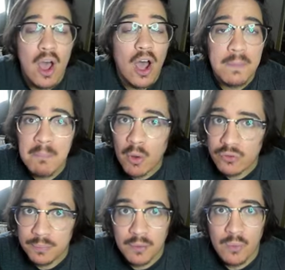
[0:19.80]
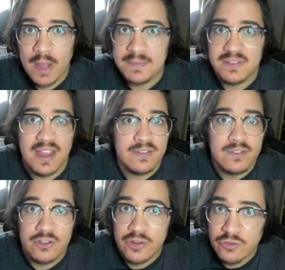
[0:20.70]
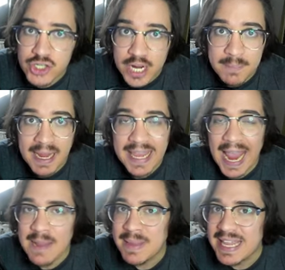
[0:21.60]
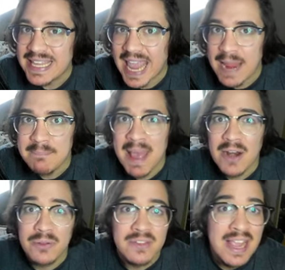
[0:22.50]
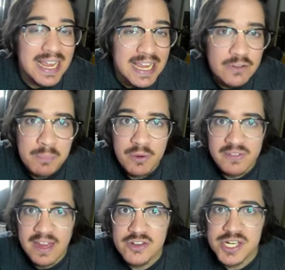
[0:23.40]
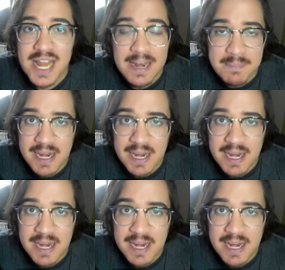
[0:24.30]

on multiple websites, such as Checkmate Gaming, Game Battles, Esports Agent, and many